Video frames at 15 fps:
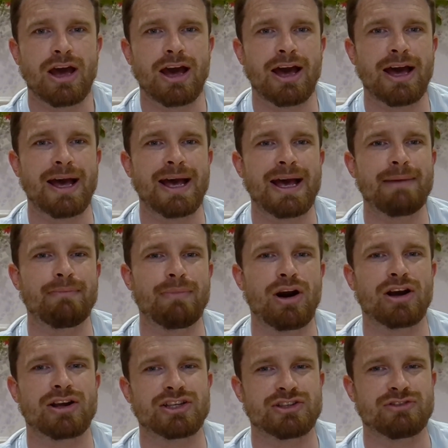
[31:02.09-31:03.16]

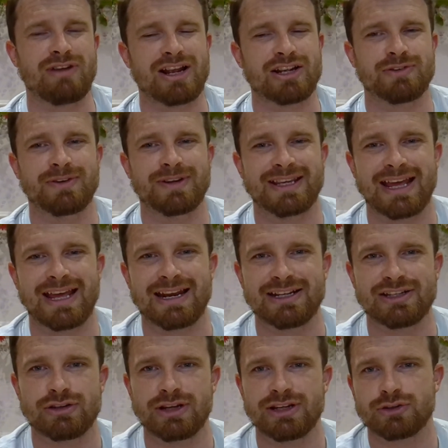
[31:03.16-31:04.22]
Marcus Rashford again?
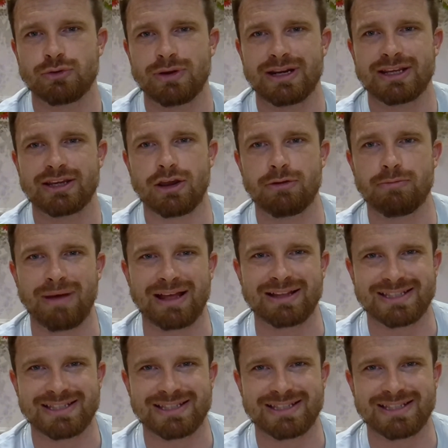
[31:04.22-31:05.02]
Let's quickly go